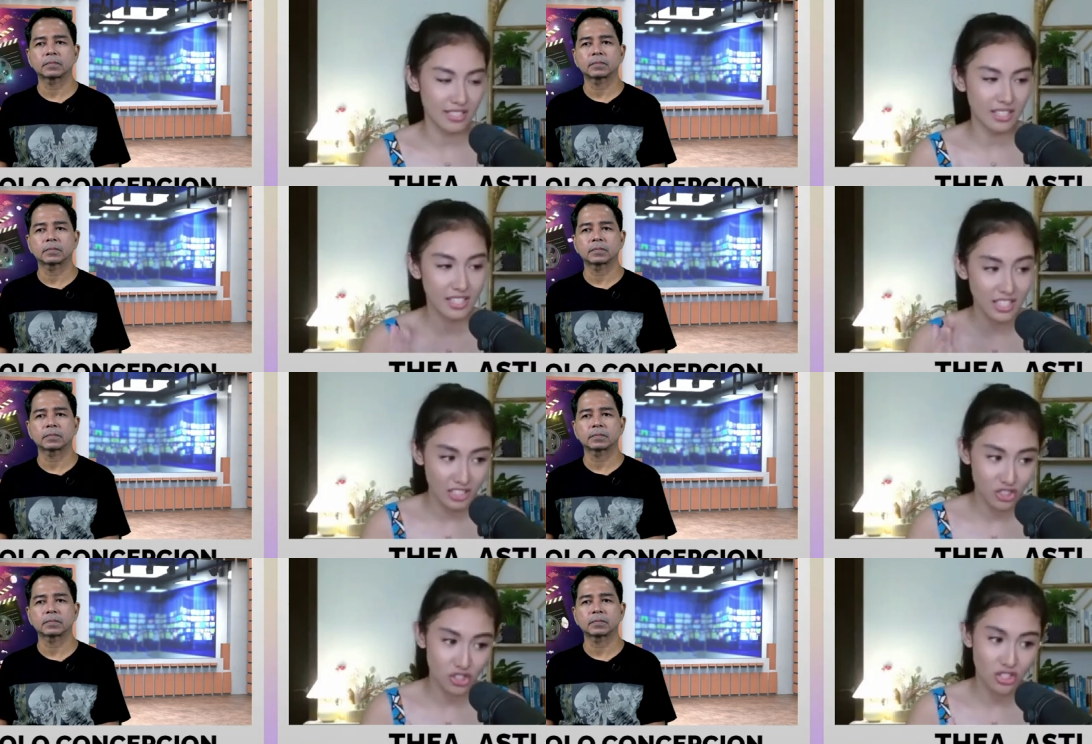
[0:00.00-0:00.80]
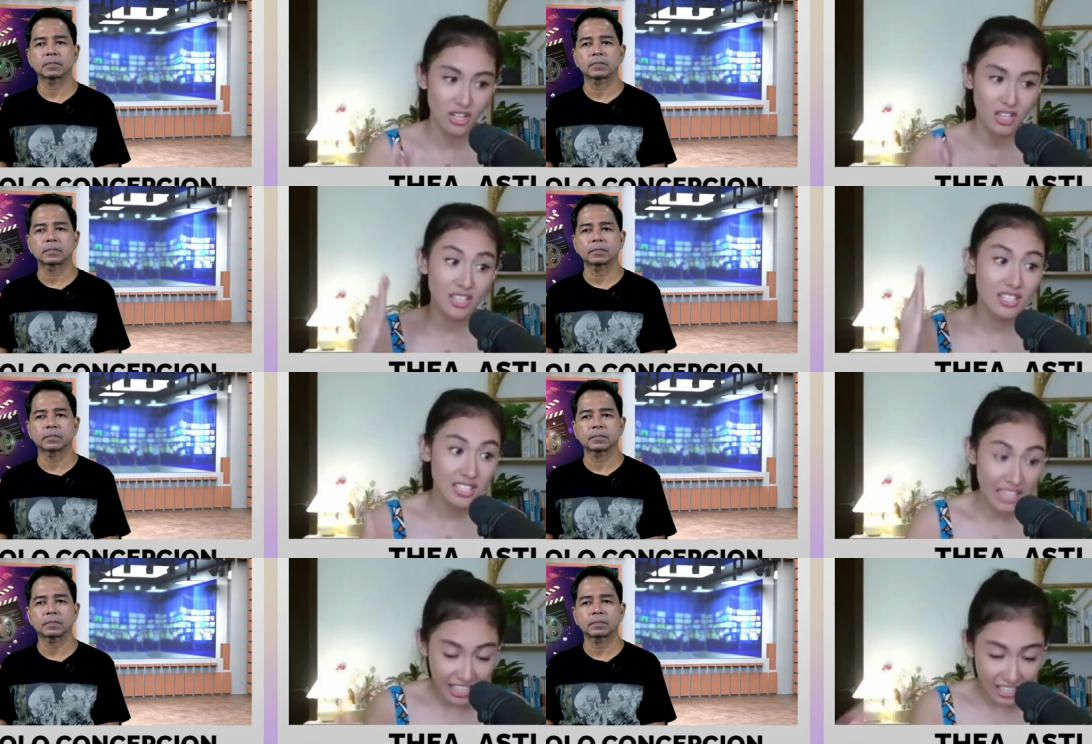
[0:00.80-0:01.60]
Speaker 1: in each
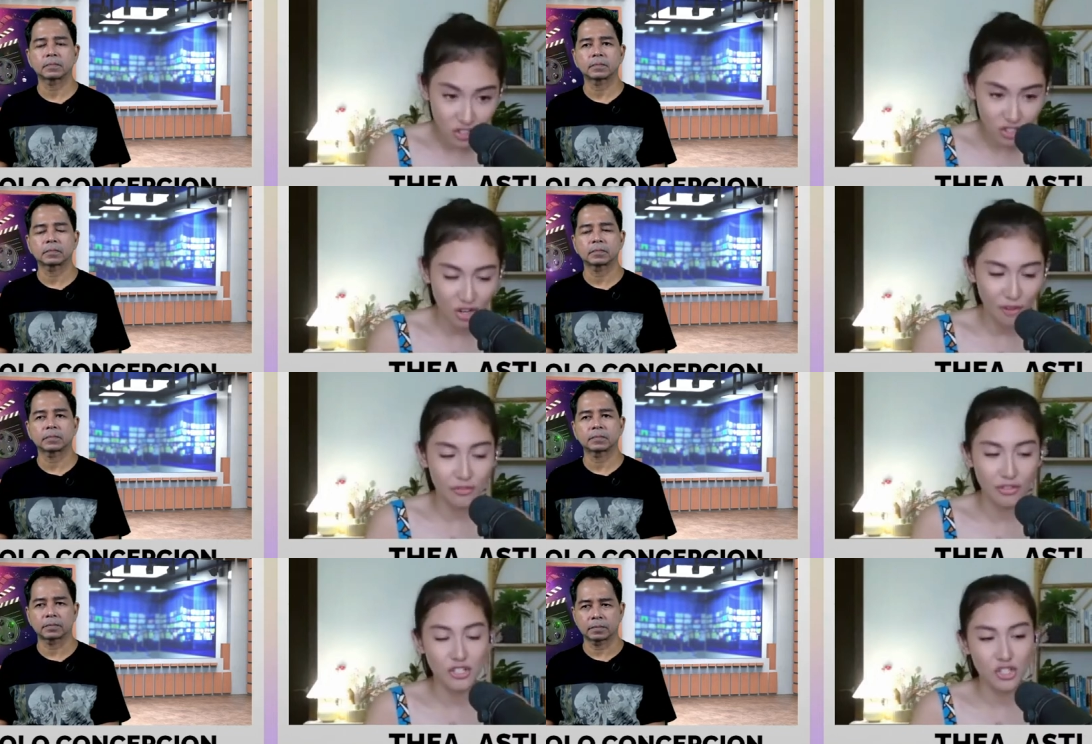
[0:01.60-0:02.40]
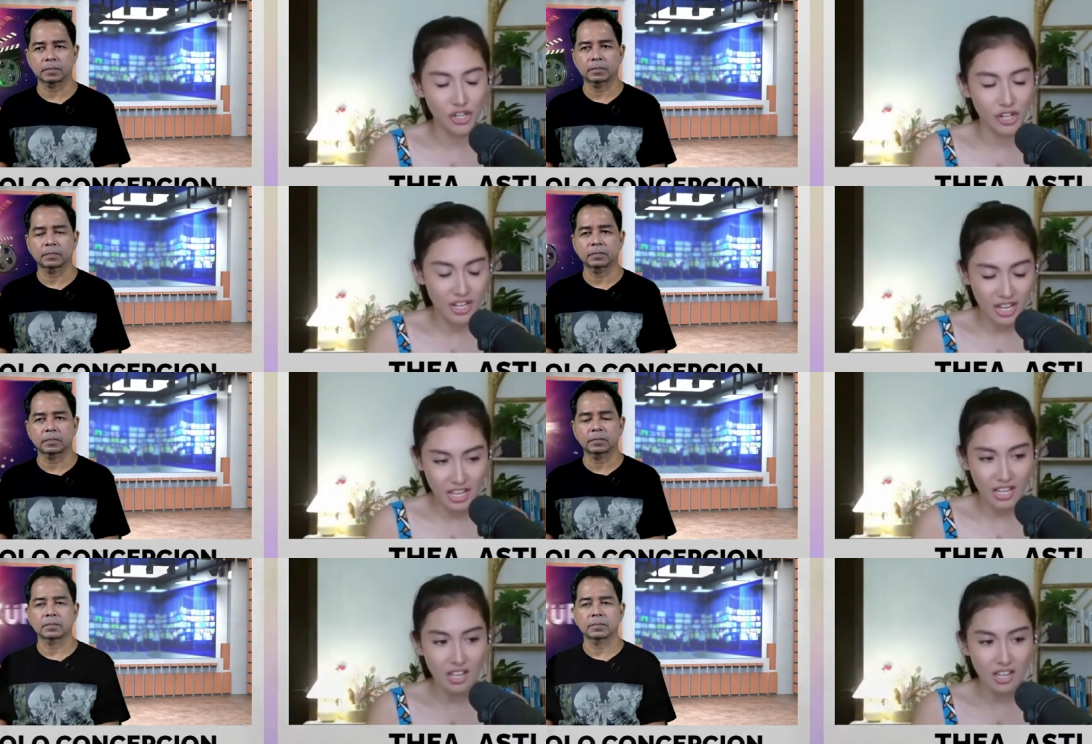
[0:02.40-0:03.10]
stage of the journey